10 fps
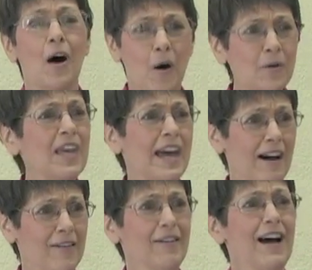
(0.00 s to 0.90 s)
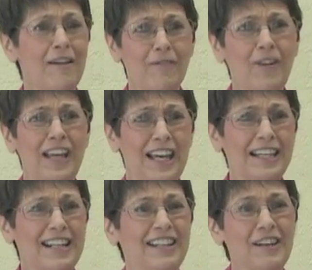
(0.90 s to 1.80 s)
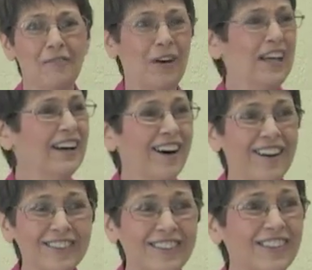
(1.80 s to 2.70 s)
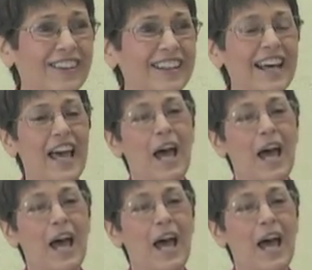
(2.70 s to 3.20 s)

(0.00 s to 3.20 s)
Oh yeah, I forget. We all do it.